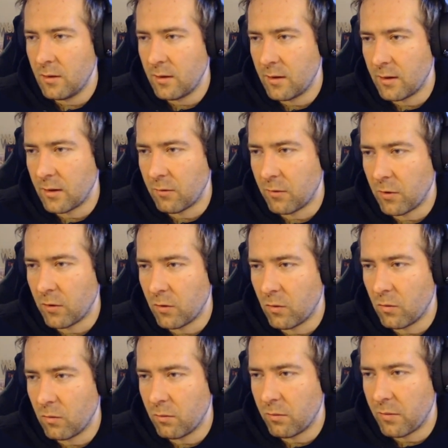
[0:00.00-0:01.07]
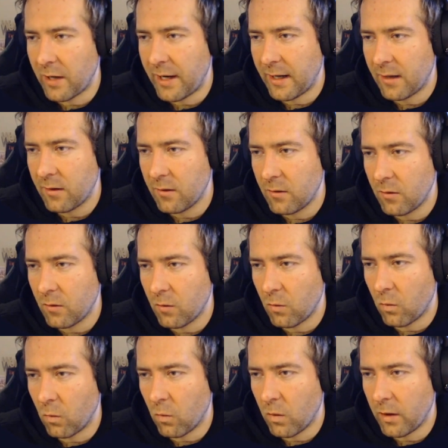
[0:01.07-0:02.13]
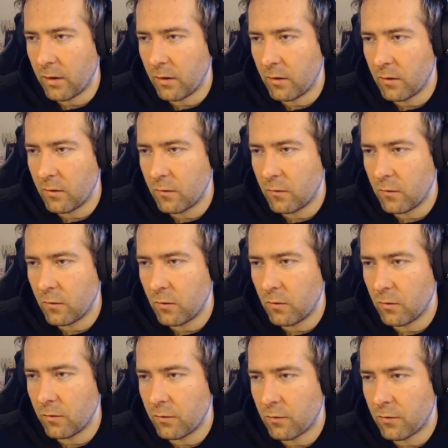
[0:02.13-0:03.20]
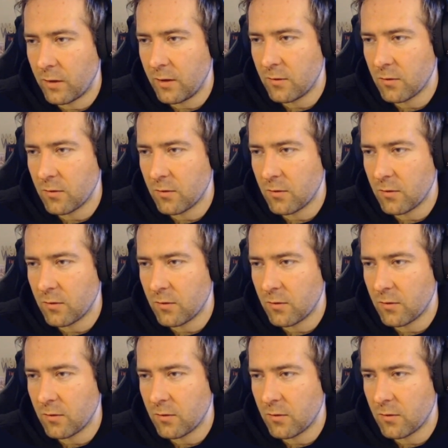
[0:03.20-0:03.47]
And then we go back 1, 2, 3.